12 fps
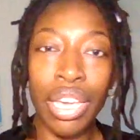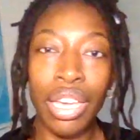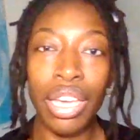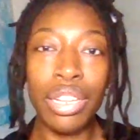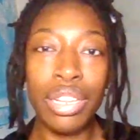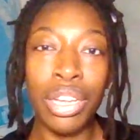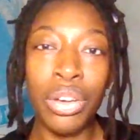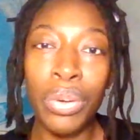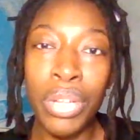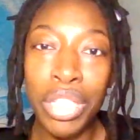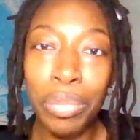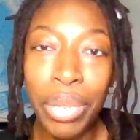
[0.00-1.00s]
Hello
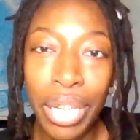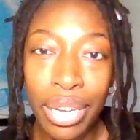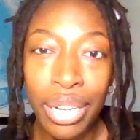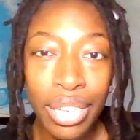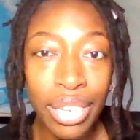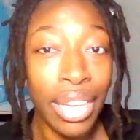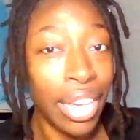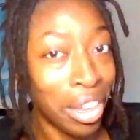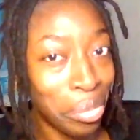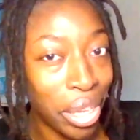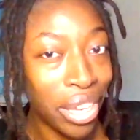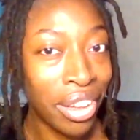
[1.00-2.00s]
on the planet
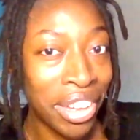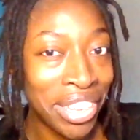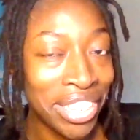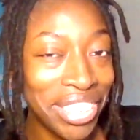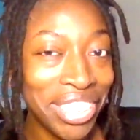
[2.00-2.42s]
and beyond.